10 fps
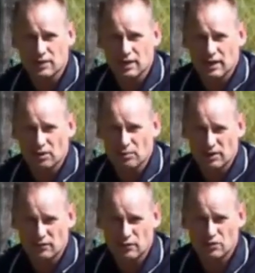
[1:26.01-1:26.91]
It'll be the
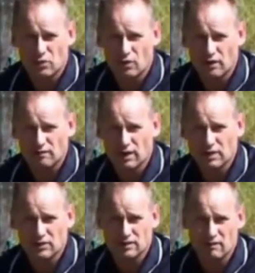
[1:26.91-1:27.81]
first wire to rust,
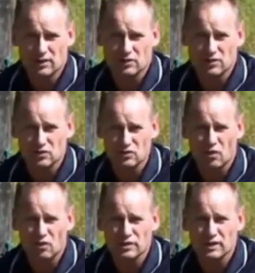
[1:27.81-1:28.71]
and rust is
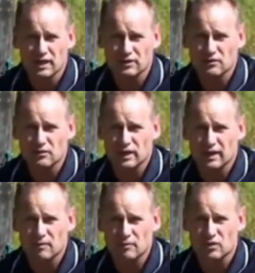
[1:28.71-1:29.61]
non-conductive when it
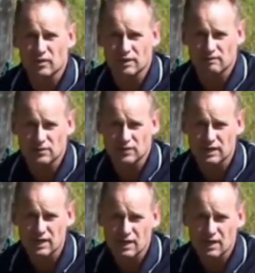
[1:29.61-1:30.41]
comes to electricity,